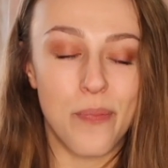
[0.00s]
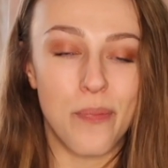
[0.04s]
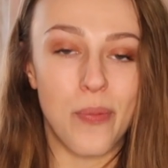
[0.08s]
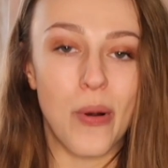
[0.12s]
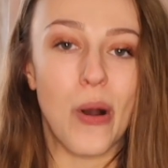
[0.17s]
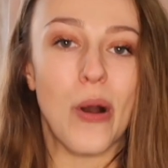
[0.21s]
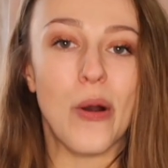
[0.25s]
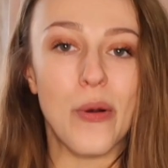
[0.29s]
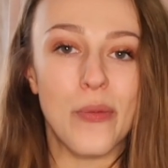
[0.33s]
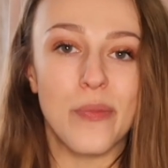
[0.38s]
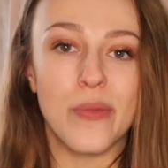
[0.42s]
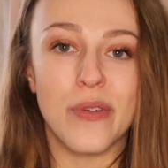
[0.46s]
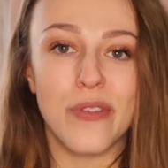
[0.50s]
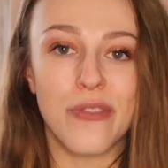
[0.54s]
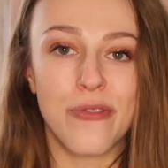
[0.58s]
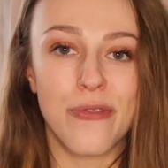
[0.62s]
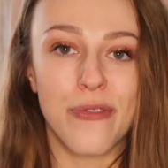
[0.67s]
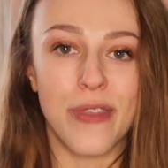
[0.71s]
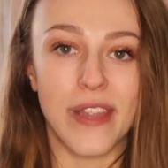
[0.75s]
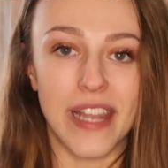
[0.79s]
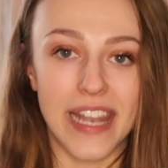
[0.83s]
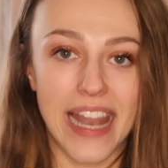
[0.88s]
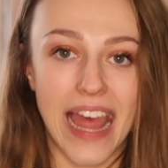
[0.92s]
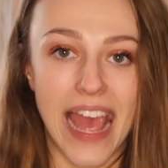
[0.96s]
bottom of
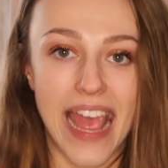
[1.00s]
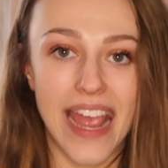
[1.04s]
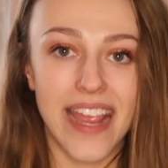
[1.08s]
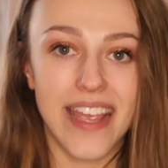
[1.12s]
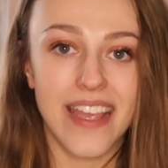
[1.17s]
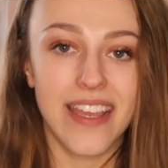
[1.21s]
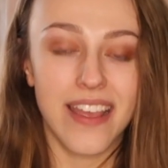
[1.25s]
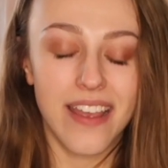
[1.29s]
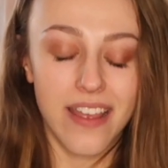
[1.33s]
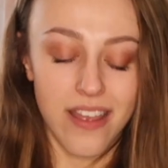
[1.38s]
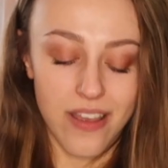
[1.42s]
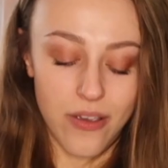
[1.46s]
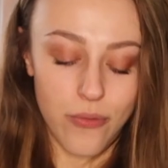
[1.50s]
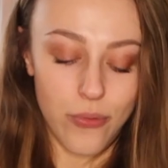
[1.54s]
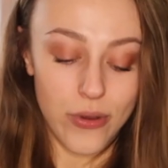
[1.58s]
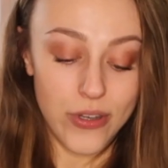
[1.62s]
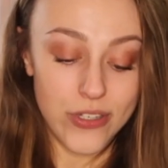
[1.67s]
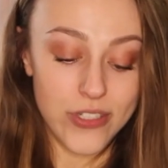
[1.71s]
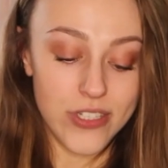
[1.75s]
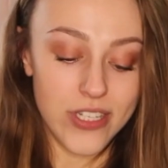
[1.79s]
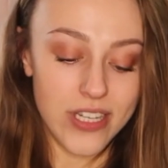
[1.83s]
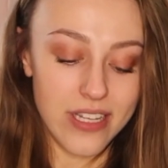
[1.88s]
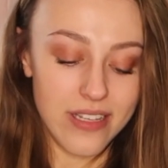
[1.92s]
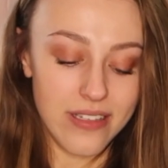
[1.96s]
the leg,
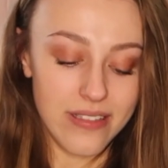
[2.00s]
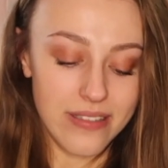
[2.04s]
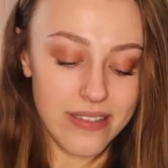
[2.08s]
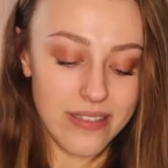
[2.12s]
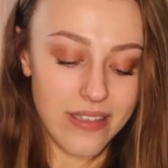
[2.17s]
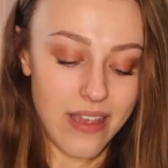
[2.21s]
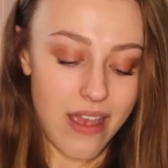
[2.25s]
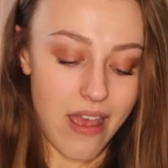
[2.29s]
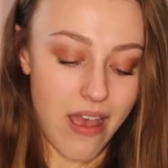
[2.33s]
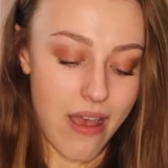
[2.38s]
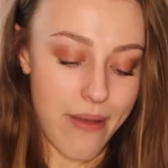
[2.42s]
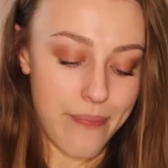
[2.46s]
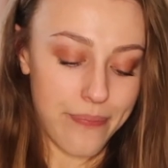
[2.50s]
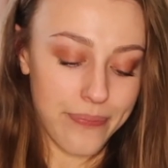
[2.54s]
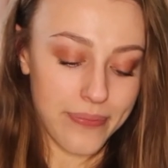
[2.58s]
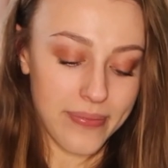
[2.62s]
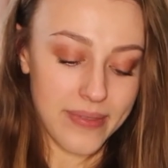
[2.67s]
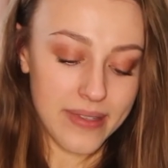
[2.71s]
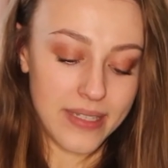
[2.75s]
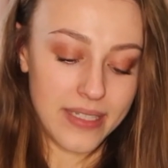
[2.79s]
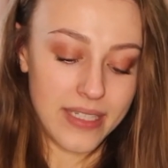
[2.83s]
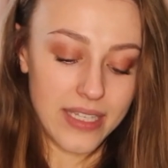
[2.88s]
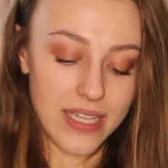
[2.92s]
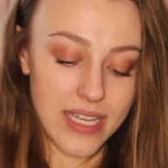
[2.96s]
which is
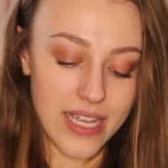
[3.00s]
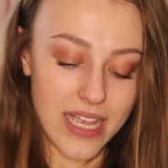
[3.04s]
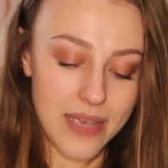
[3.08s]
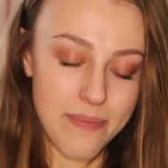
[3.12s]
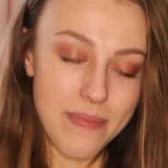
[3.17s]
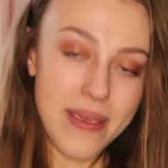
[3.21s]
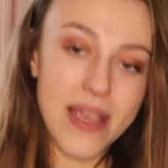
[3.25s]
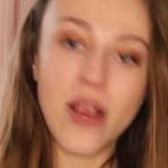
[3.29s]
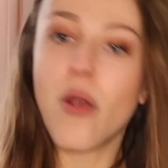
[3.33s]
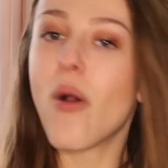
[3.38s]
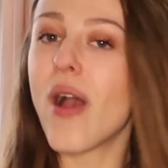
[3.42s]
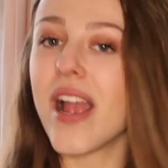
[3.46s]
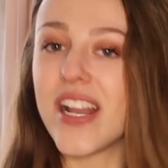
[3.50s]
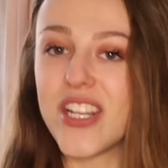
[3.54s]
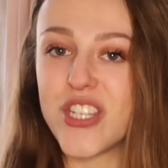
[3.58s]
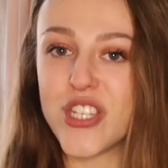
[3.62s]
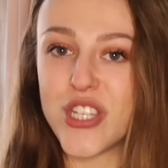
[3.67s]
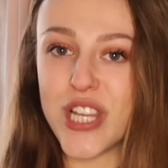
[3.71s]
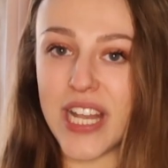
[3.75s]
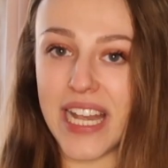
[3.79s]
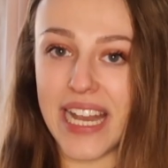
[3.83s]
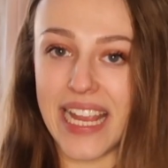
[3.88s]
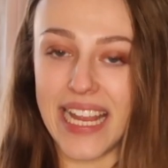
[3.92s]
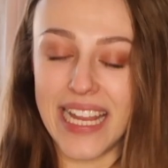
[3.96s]
can be quite
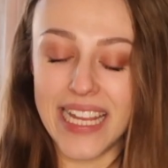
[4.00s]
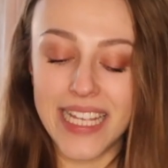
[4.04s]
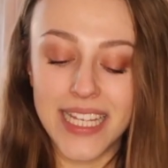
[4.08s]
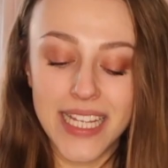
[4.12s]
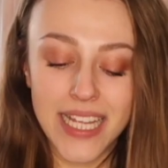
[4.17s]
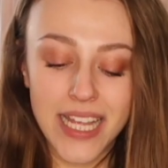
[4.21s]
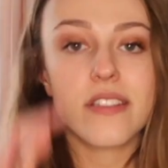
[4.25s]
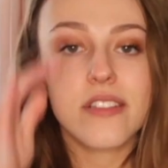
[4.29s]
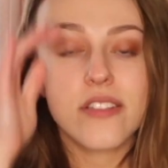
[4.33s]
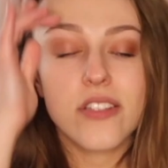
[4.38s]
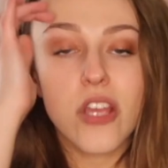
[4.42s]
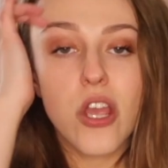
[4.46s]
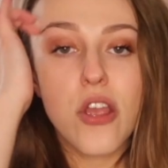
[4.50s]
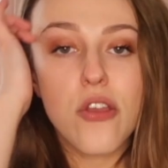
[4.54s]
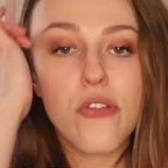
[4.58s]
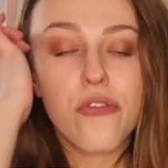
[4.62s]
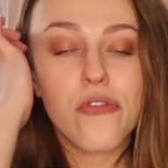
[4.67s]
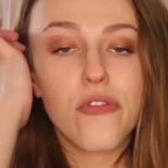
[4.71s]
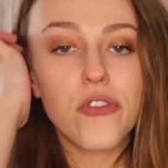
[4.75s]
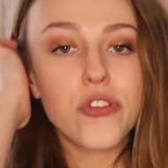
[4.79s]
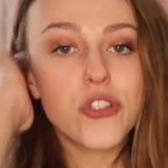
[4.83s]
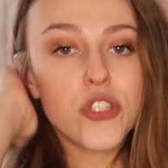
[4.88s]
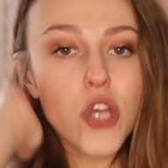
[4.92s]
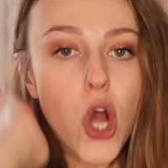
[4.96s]
chilly. So
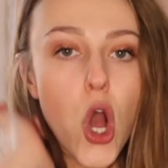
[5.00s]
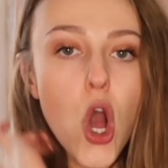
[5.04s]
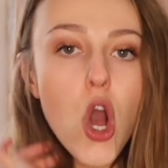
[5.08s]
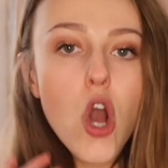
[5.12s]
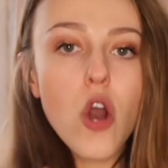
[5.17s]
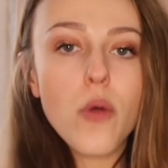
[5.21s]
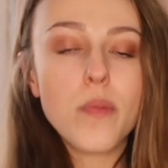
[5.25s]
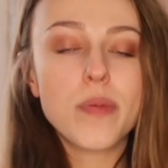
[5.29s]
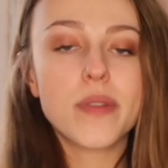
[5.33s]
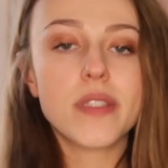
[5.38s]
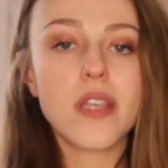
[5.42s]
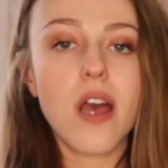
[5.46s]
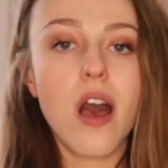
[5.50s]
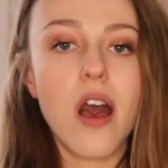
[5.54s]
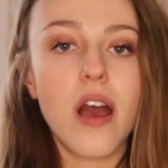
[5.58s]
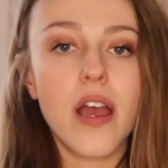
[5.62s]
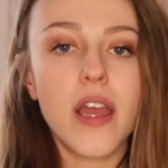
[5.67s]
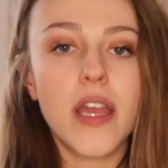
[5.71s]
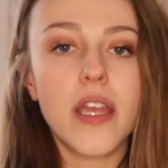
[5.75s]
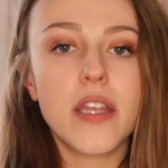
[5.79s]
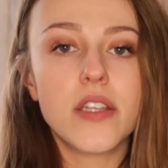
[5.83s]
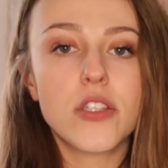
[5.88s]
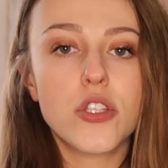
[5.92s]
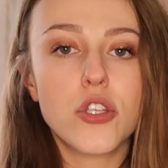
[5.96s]
for tops,
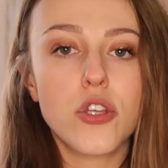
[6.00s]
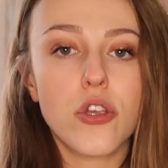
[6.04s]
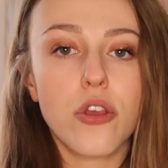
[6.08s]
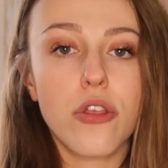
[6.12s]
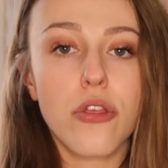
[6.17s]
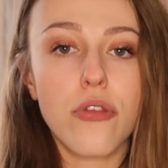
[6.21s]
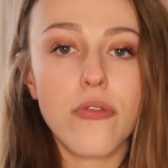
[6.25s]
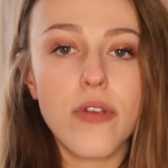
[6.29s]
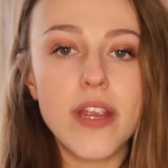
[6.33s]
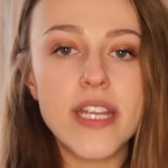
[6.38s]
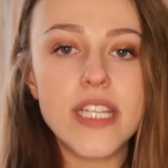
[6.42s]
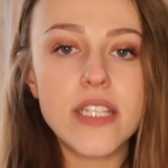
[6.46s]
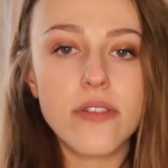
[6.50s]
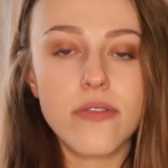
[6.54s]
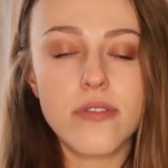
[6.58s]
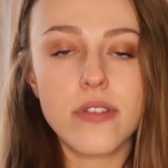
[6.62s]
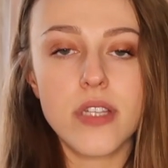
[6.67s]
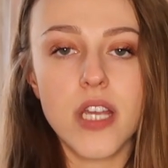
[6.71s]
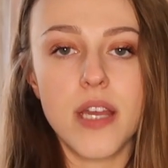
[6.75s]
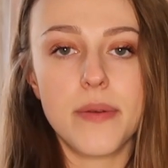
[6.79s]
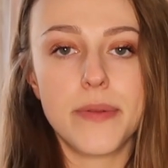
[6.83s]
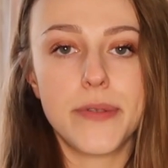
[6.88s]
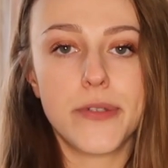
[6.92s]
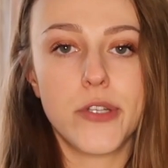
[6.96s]
I took 3 different
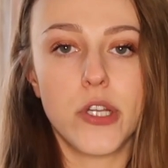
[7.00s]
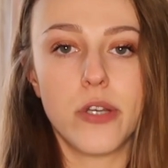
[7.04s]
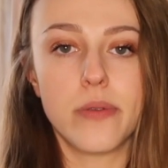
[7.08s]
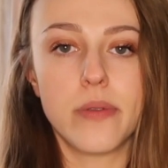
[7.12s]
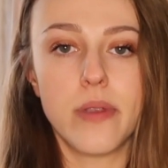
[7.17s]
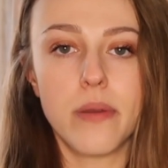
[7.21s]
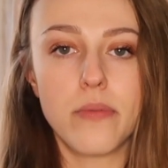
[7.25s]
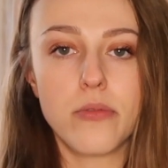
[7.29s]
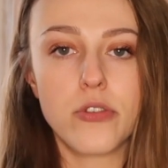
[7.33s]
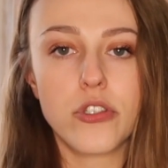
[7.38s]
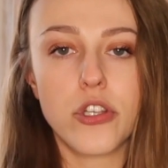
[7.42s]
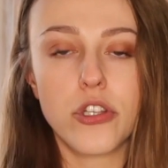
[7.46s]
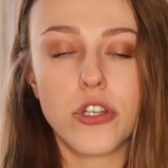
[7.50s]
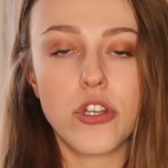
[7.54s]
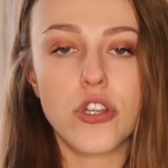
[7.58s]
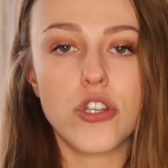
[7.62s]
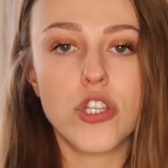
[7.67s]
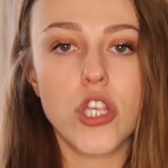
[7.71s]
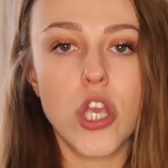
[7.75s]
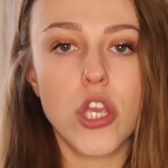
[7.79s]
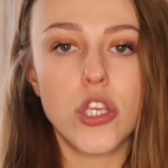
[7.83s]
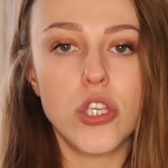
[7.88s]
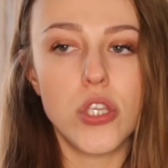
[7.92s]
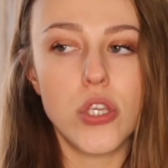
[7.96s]
types of tops, and I'm just going to
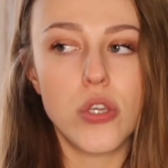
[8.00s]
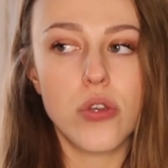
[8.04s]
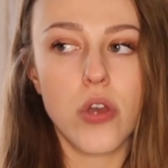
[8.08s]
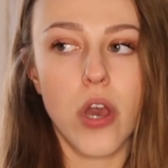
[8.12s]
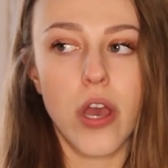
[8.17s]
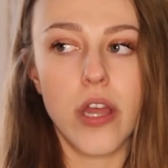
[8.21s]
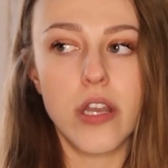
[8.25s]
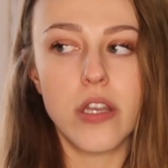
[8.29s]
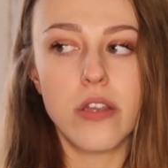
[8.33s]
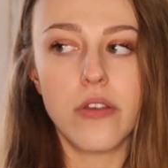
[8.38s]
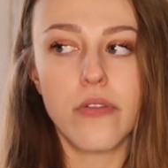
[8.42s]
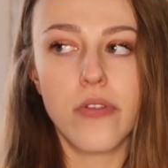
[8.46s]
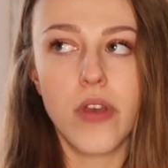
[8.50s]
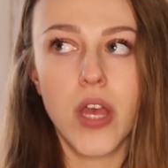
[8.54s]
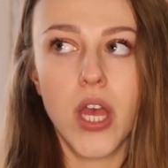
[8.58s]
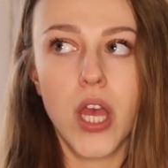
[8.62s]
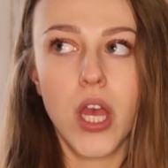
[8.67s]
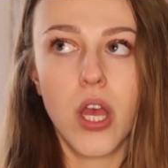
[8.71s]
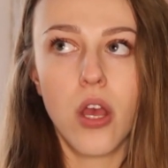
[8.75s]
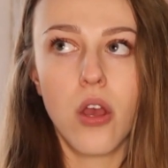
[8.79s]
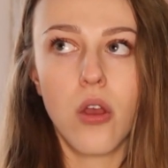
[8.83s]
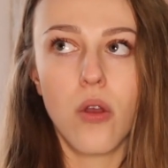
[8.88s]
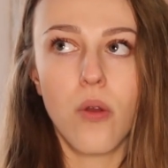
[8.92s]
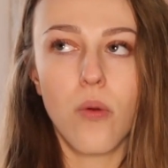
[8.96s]
show you kind of
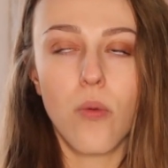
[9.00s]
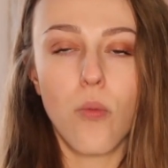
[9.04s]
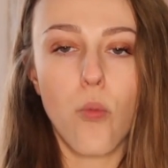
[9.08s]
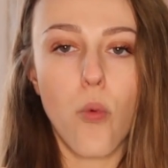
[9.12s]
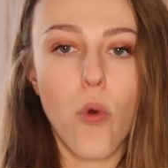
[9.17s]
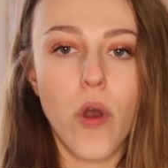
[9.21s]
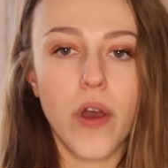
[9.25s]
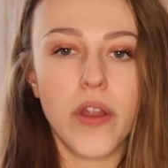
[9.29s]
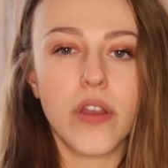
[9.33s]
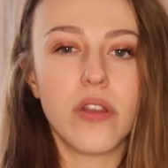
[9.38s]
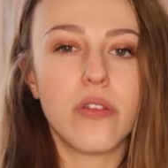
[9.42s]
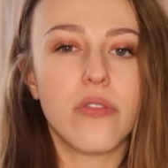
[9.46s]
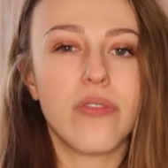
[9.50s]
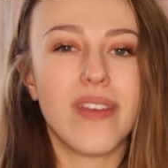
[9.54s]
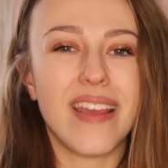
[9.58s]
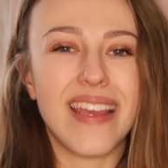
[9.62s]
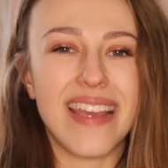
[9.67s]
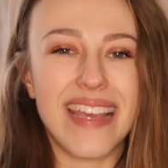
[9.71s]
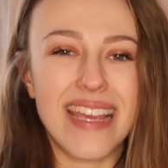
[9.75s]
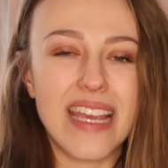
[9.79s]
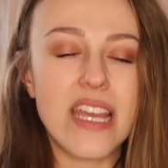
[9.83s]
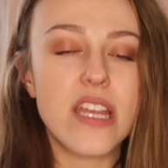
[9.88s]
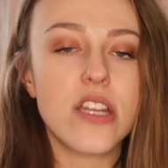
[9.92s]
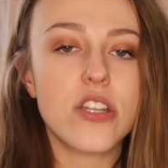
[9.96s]
one of
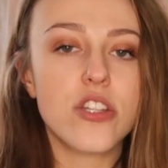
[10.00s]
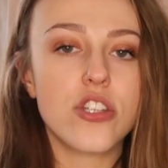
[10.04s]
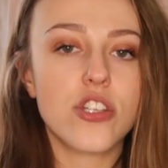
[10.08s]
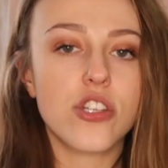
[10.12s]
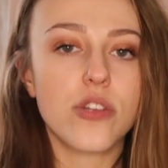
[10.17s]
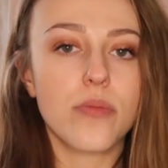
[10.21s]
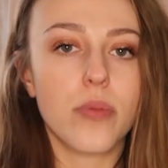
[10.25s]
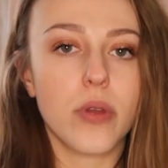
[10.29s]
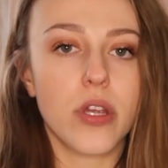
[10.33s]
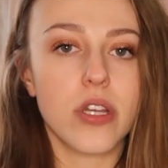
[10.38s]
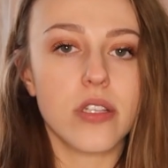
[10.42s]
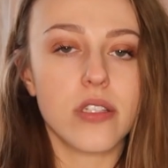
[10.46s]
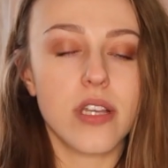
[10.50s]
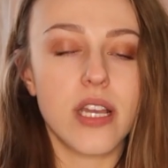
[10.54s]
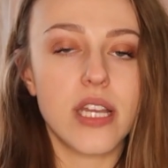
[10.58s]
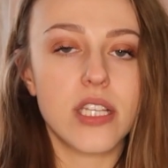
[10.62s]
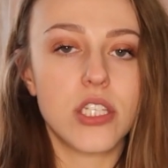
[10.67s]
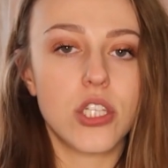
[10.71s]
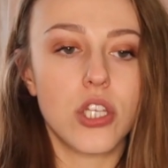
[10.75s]
each because I